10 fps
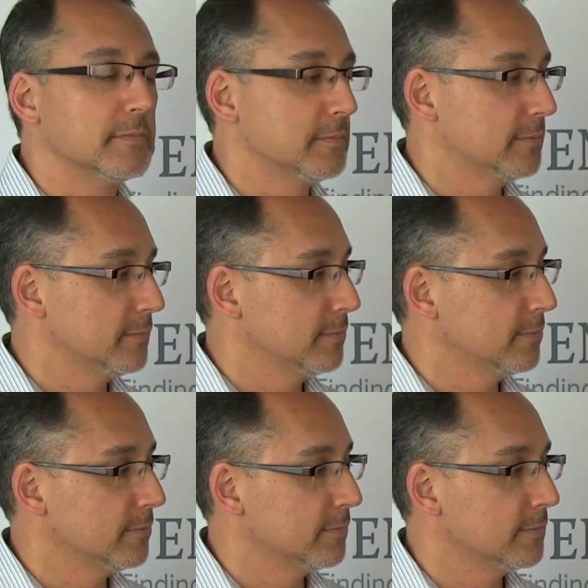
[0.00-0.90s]

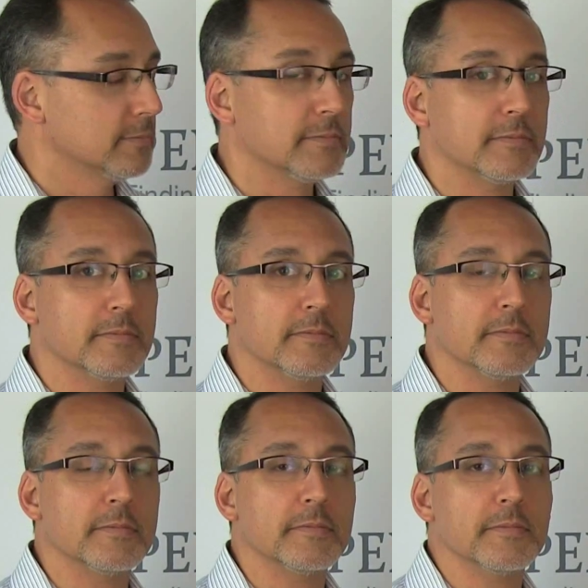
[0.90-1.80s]

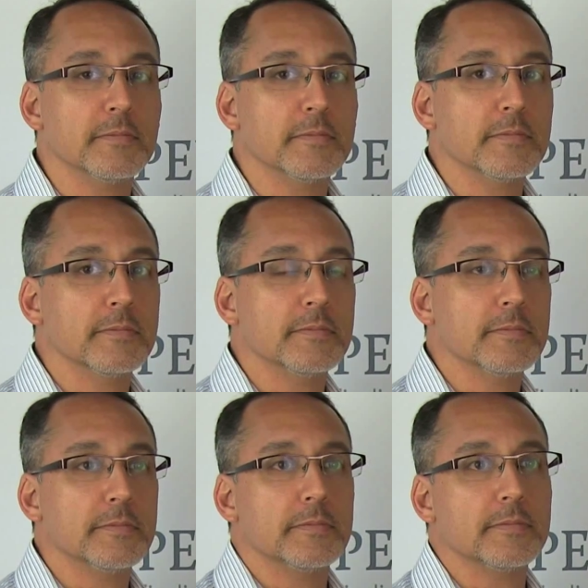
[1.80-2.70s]

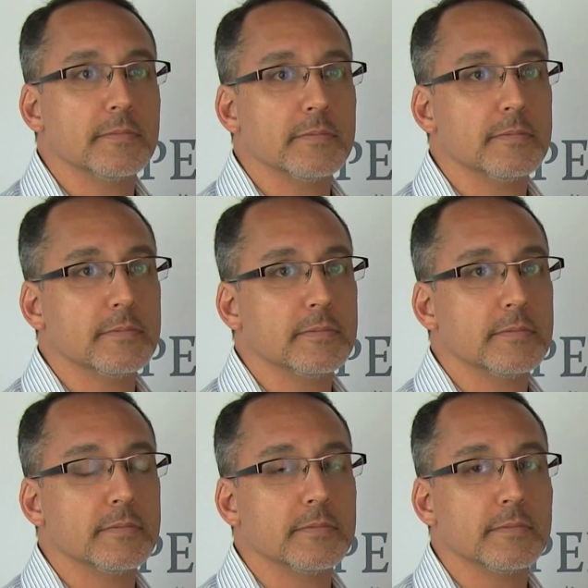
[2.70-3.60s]

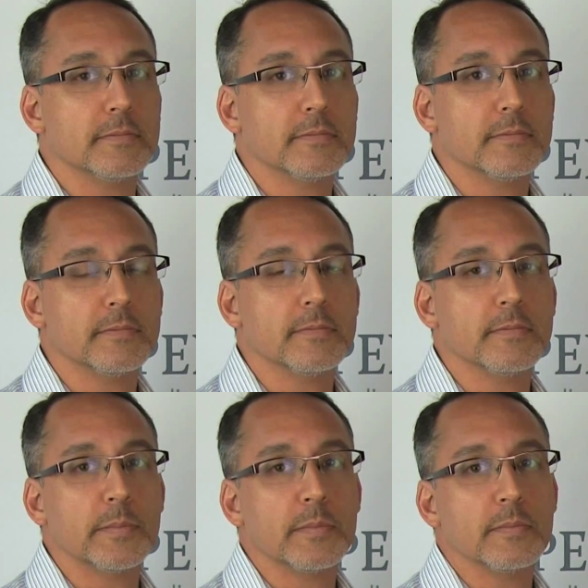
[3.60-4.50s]
[no speech]